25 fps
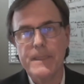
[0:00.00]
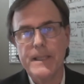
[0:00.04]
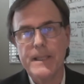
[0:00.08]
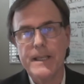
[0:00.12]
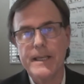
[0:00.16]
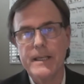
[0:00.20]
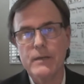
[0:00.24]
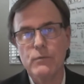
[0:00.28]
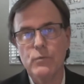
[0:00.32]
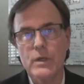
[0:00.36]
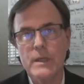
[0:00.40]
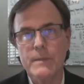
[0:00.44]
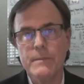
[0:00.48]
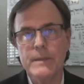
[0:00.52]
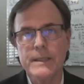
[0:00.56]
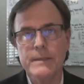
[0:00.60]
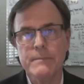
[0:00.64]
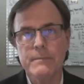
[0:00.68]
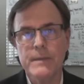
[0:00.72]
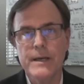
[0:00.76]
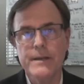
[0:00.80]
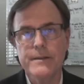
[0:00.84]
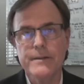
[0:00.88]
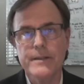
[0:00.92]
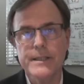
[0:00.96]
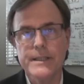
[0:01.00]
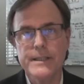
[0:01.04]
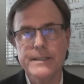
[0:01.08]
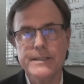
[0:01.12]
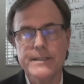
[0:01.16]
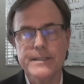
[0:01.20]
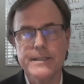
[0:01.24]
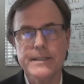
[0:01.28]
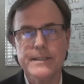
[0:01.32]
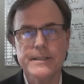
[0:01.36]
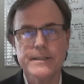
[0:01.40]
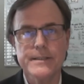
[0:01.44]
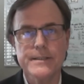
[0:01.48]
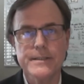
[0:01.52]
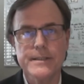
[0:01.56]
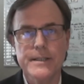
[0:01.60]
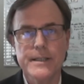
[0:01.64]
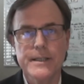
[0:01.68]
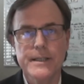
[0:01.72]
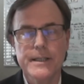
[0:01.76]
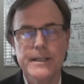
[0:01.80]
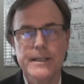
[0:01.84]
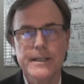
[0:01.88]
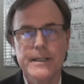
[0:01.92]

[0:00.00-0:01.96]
And what I mean by this is,